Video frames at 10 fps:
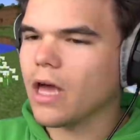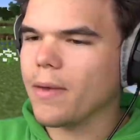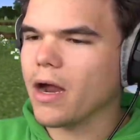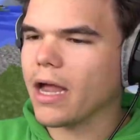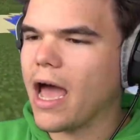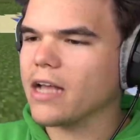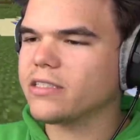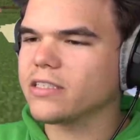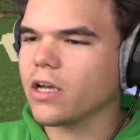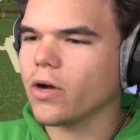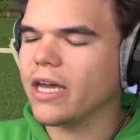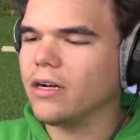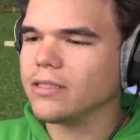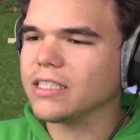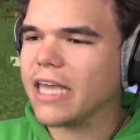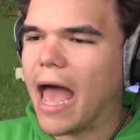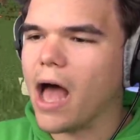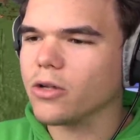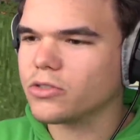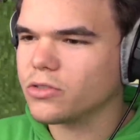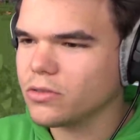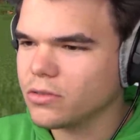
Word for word: Come Earth here, guys. Snake. Let's go kill all these cows.